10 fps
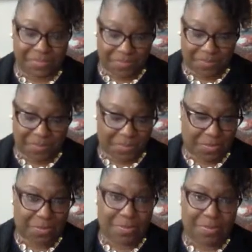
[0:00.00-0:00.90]

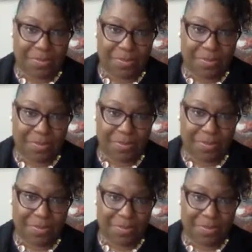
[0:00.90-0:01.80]

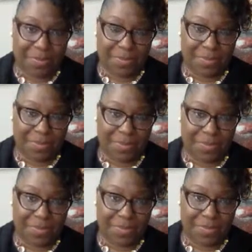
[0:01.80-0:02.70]

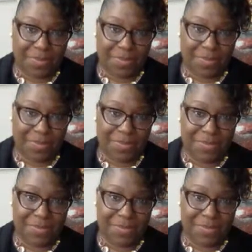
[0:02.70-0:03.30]
This person isn't speaking.